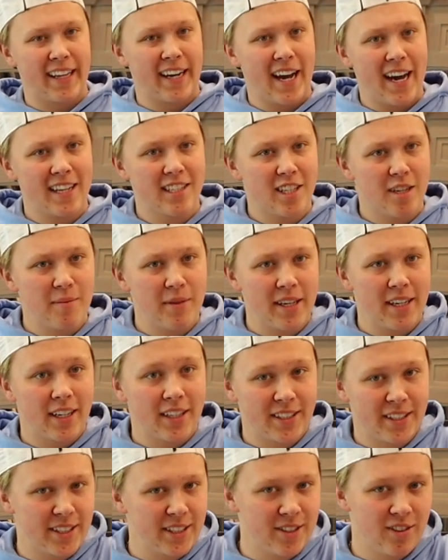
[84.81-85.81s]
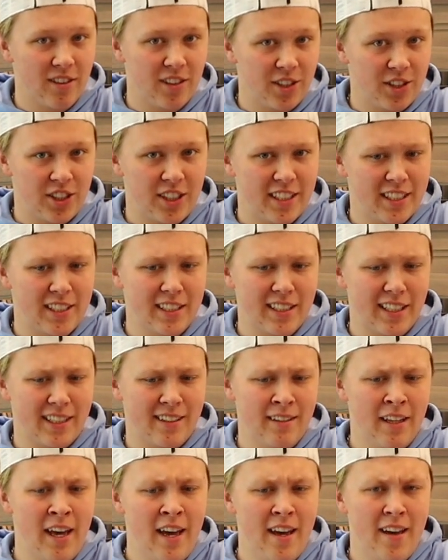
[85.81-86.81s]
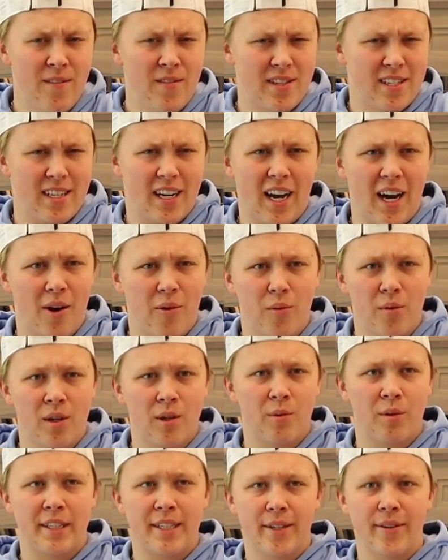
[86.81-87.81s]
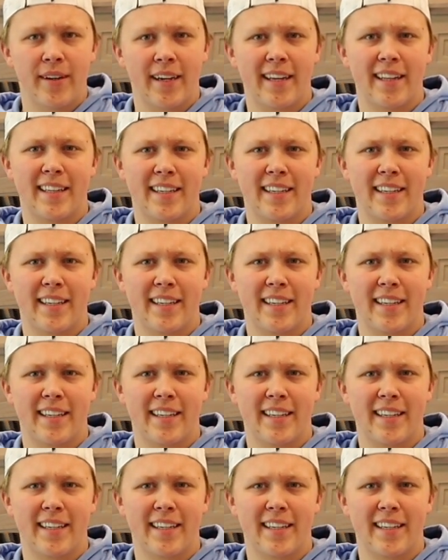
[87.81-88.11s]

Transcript: It has to be a good grilled cheese, because like, it's not, what are we doing?